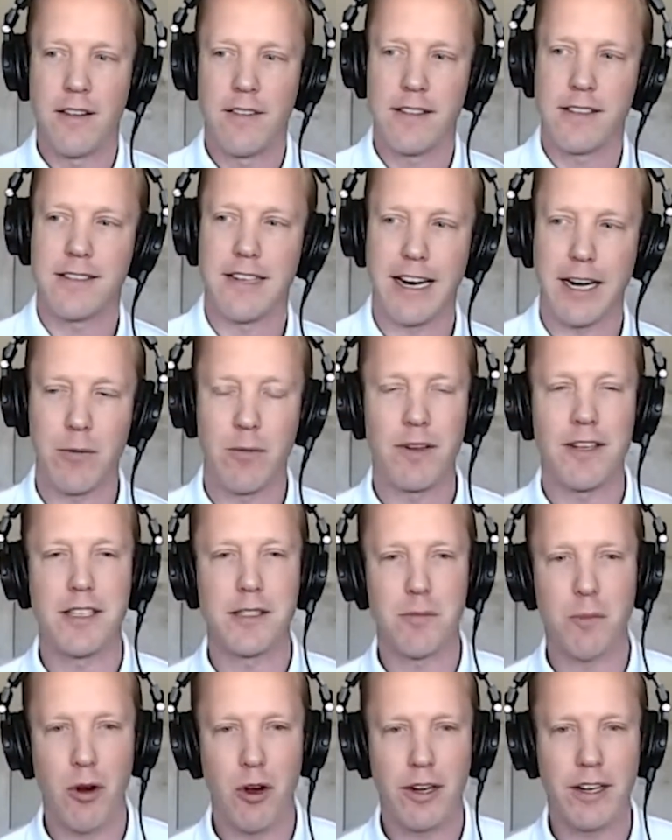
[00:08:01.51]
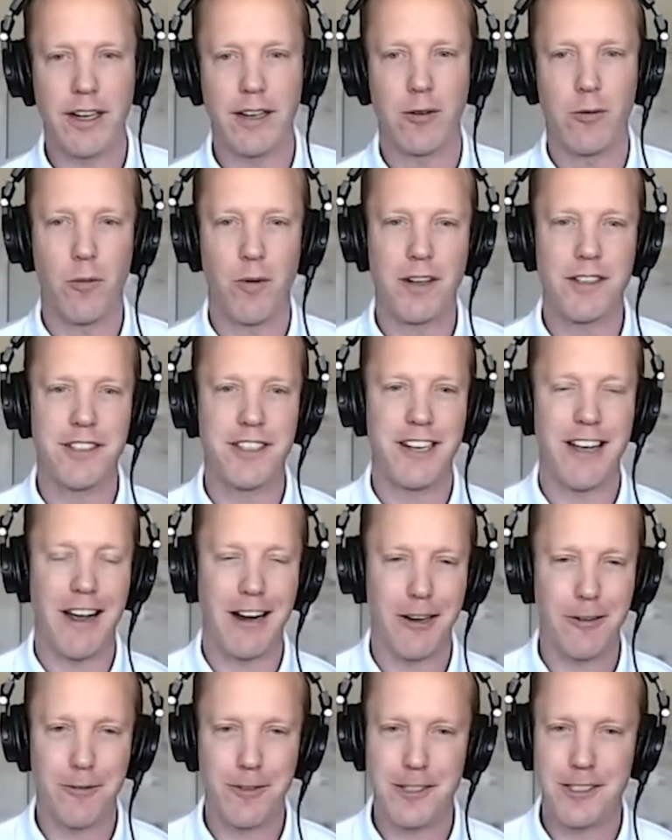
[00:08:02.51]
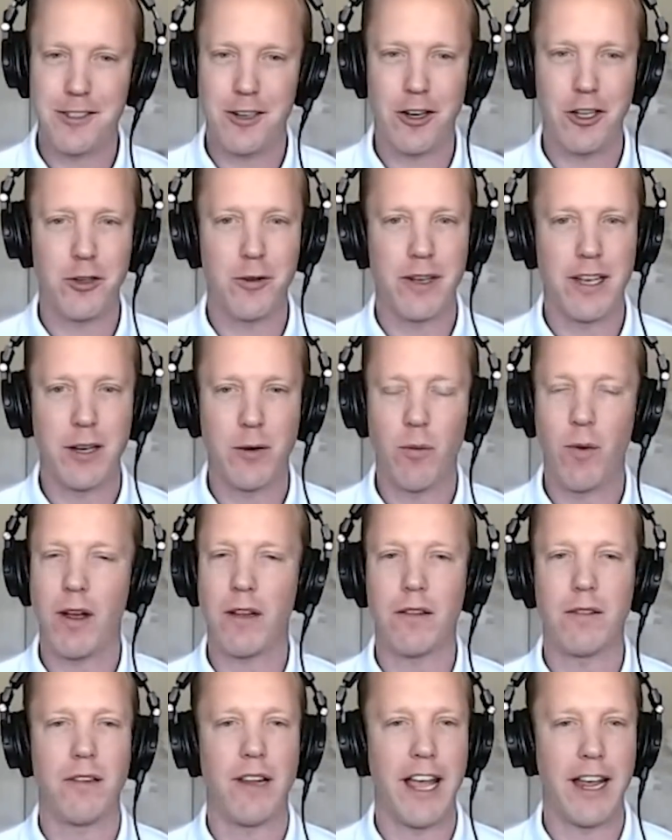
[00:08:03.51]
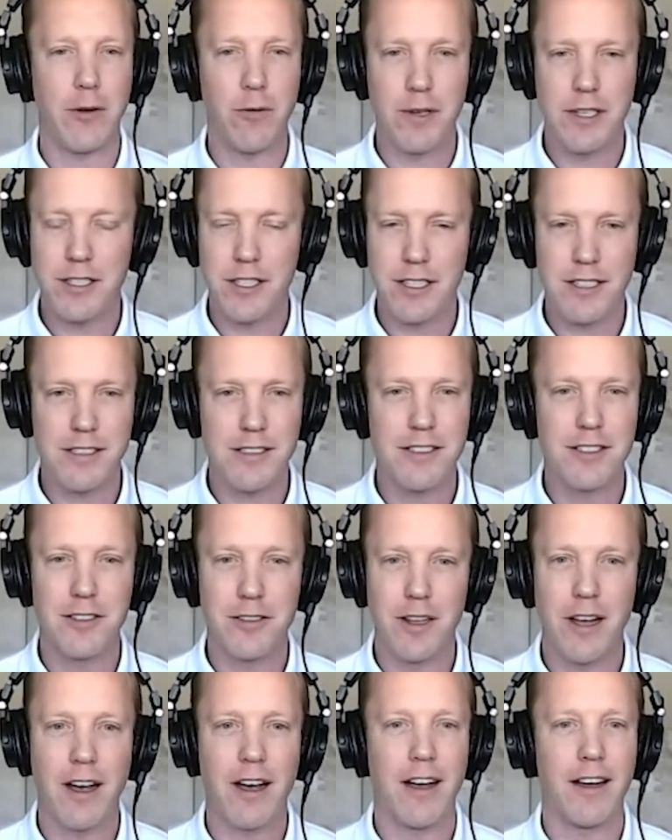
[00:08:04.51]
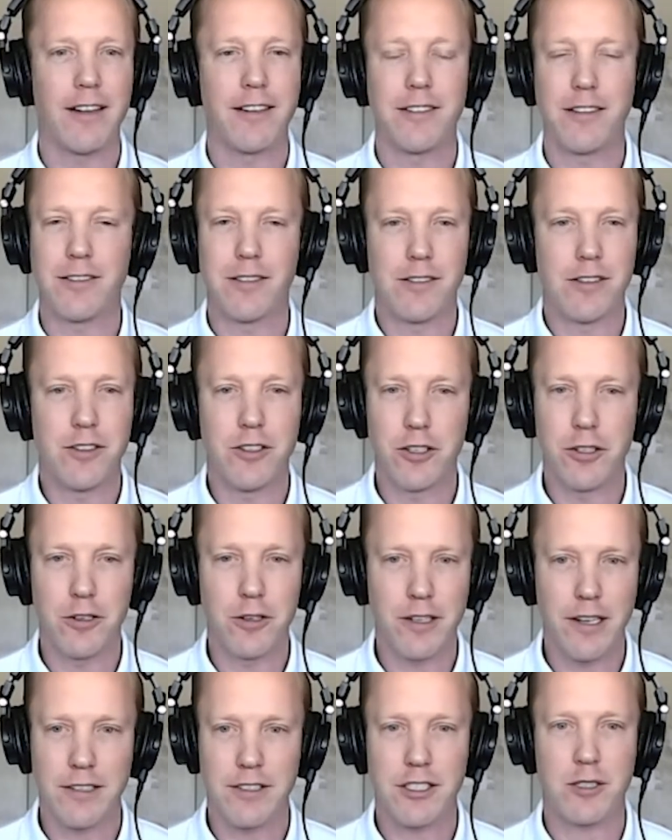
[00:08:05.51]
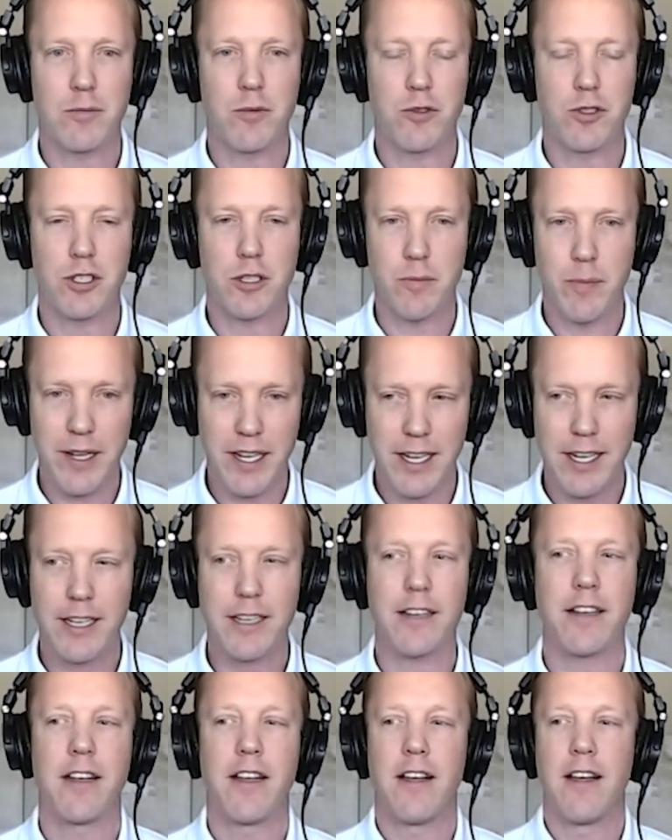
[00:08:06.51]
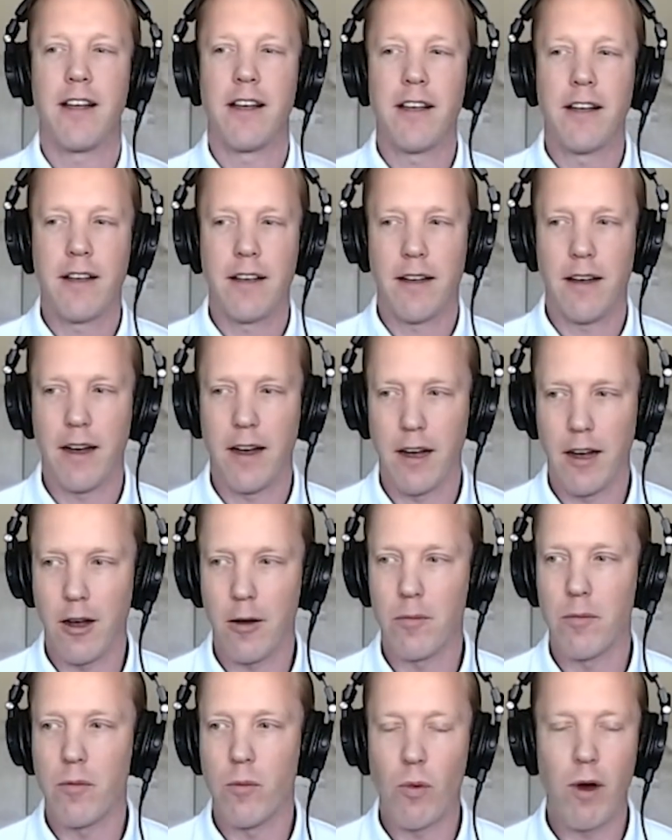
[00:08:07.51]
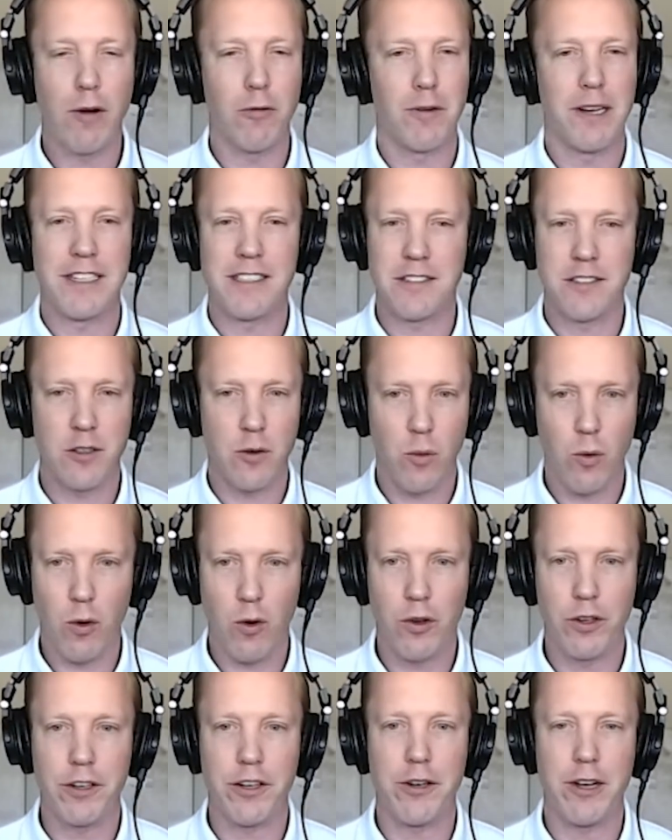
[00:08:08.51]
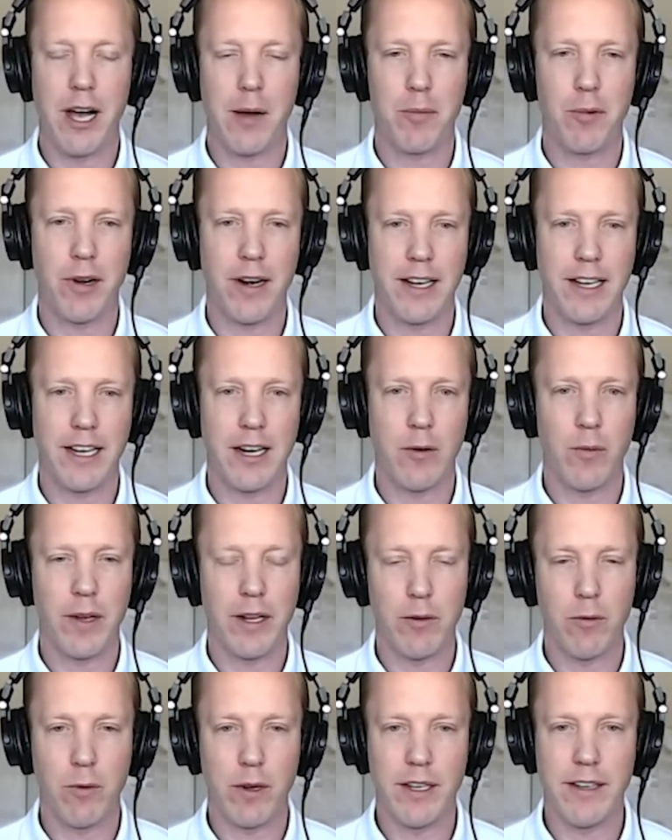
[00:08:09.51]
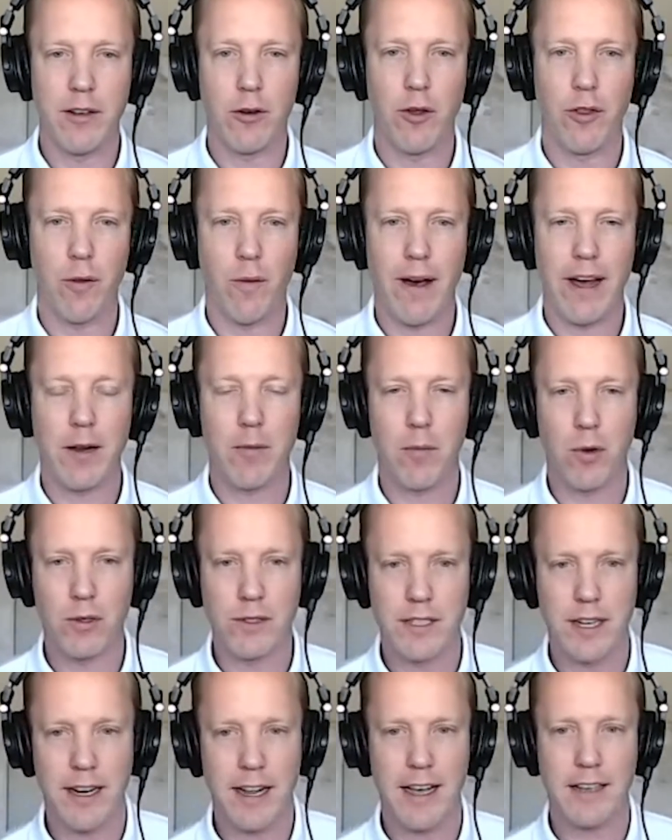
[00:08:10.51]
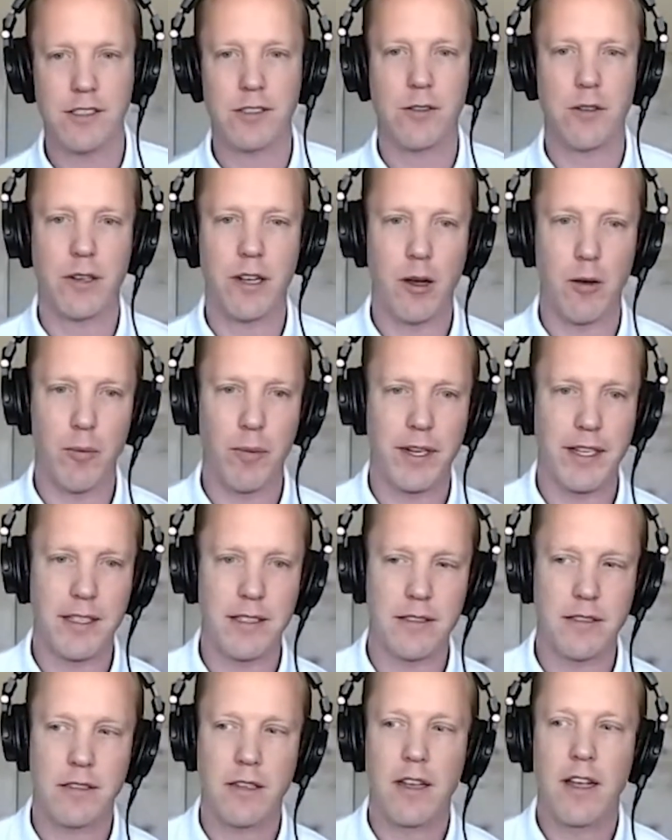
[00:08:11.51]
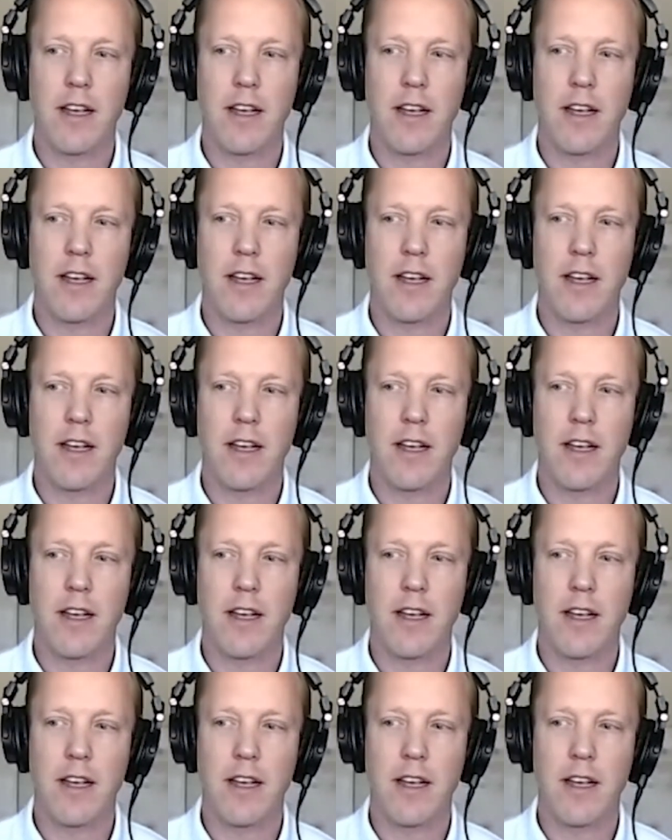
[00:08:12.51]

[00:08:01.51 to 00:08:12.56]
The second one is market. What geographies are you in? What languages do your customers speak? What regions of the world are you operating in? We deal with a lot of multinational companies.